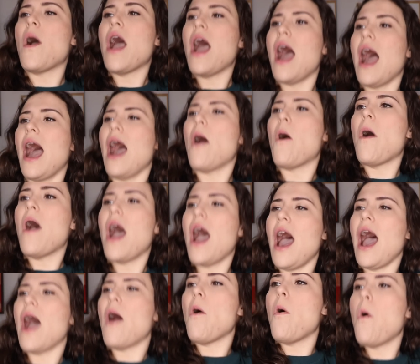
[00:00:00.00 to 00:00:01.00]
I
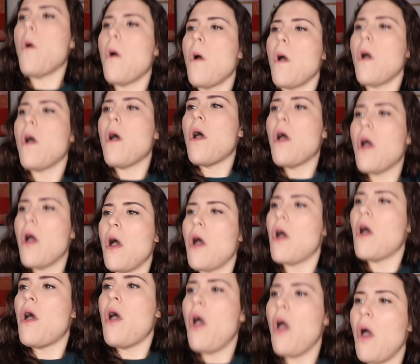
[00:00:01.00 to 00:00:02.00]
open them
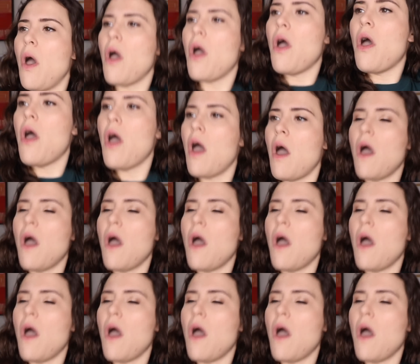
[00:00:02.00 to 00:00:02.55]
and I